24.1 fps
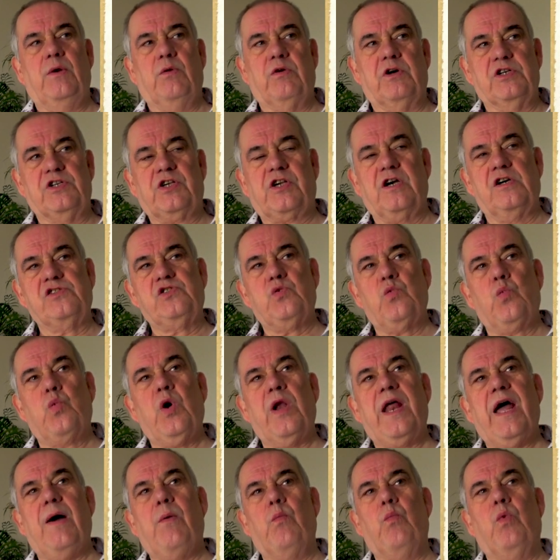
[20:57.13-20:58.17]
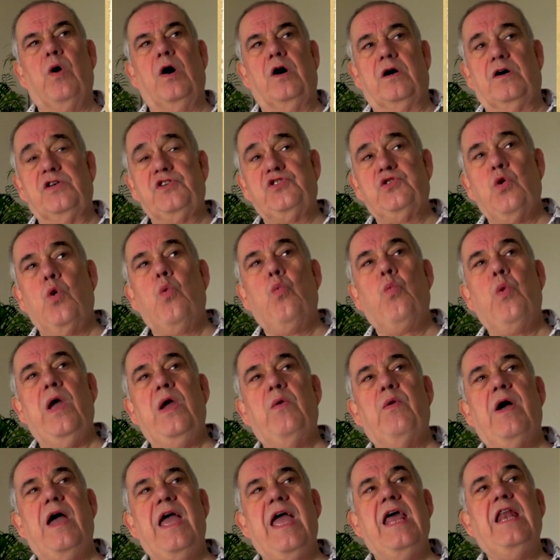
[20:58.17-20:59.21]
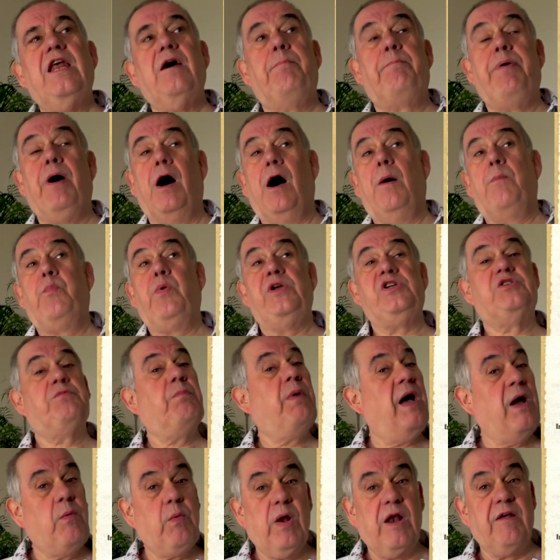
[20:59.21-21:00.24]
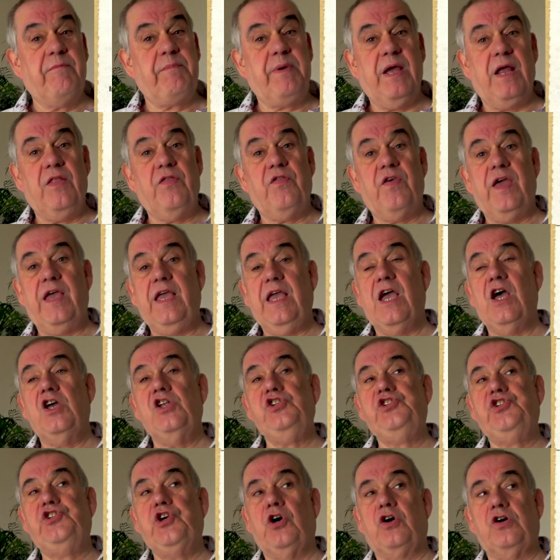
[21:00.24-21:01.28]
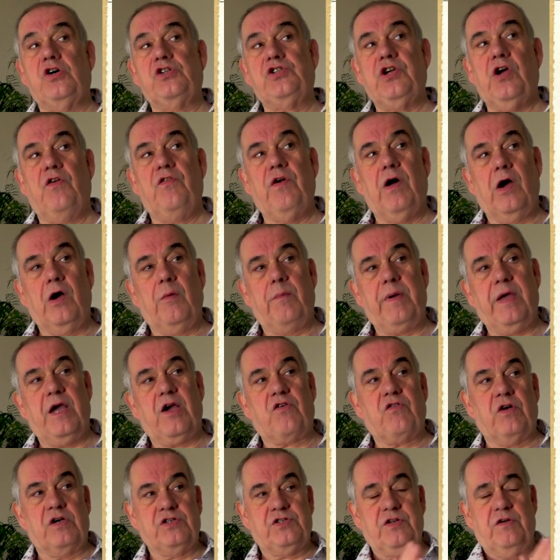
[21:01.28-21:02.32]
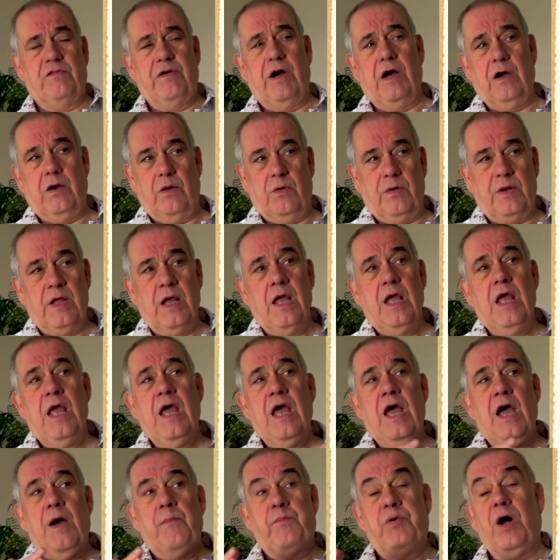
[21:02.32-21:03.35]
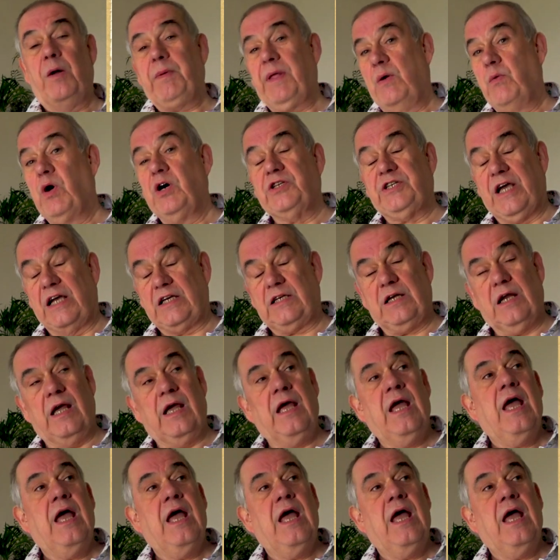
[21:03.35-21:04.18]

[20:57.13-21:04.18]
it was, because what happened was, we were in a pub which may well have been the George Rovey across the road, probably was actually,